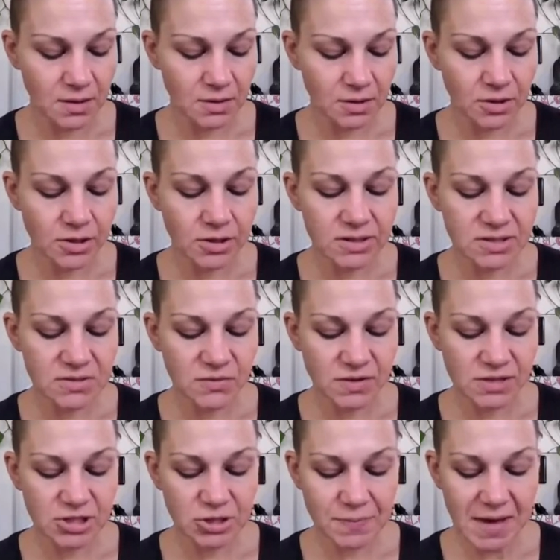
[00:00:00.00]
Curtis
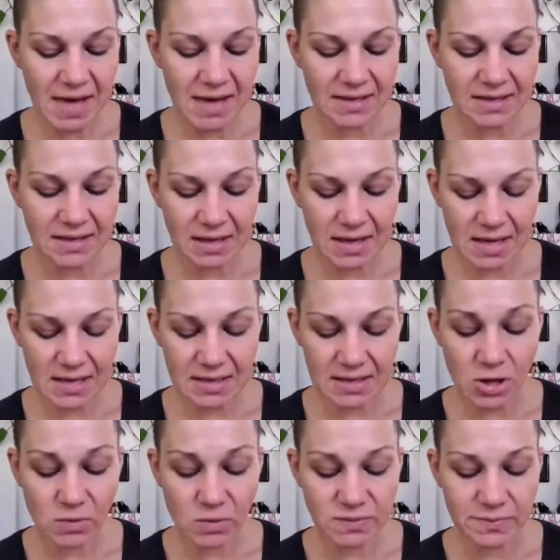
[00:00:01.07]
finished packing and
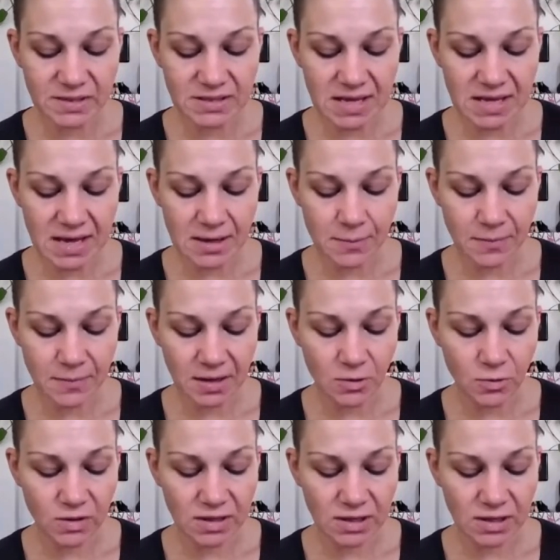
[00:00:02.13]
helped me tie up my
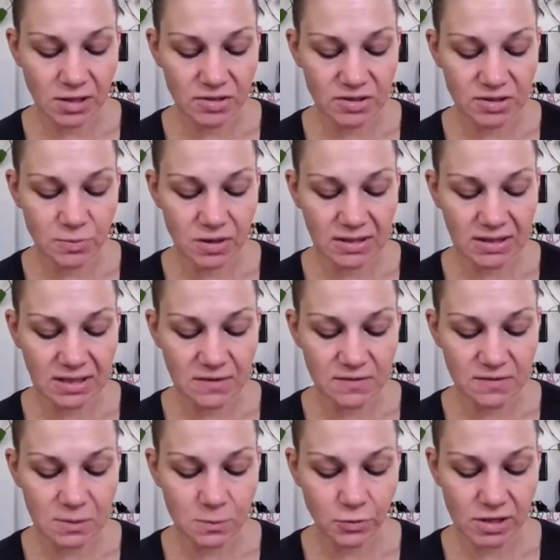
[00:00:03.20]
own gear and spread leaves
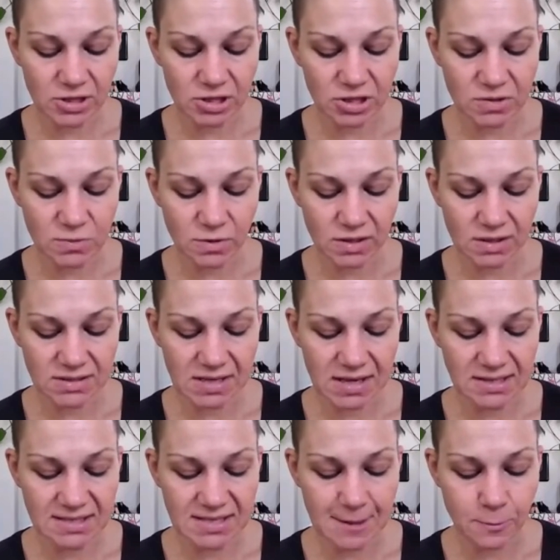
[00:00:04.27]
and branches where the
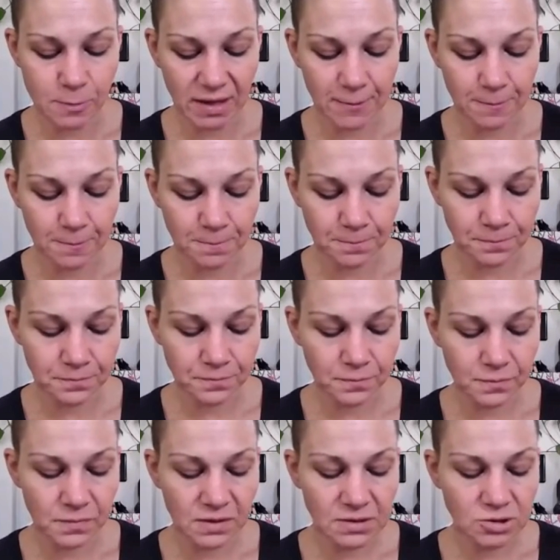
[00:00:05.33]
tents had been.
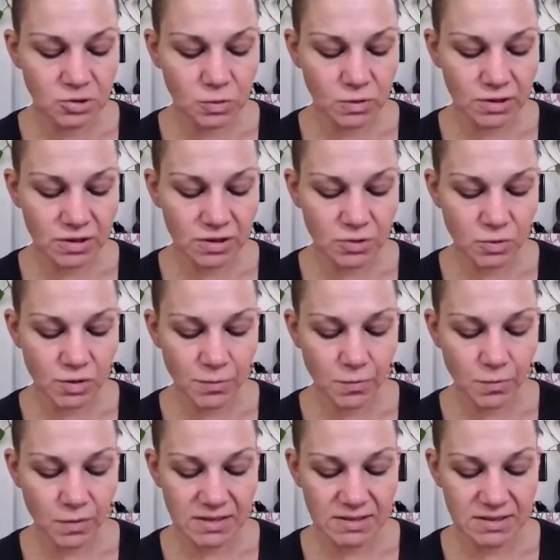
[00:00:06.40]
Toward the
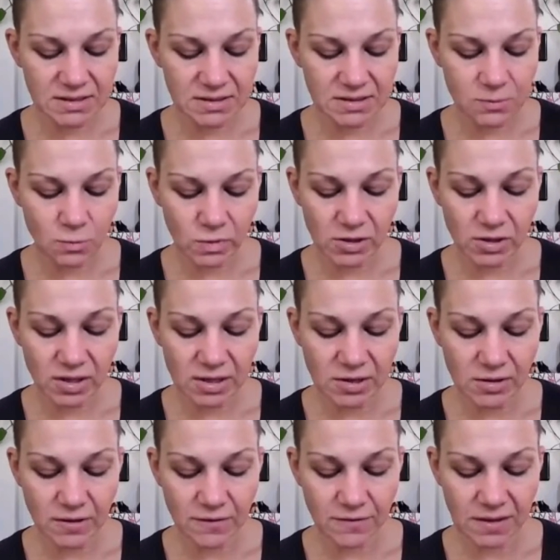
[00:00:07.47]
northwest, we could hear
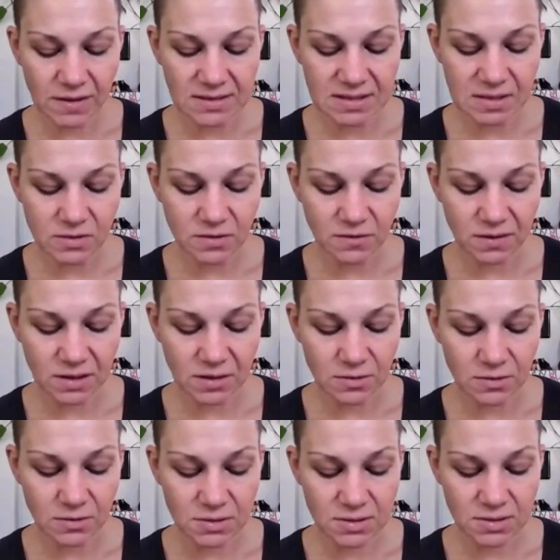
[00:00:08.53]
the faint sound of
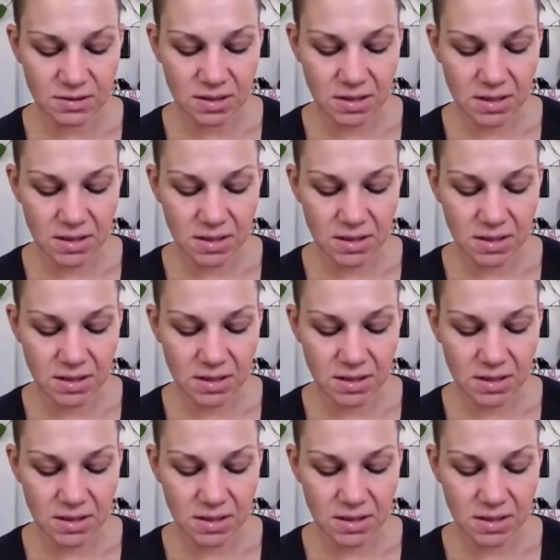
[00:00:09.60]
vehicles.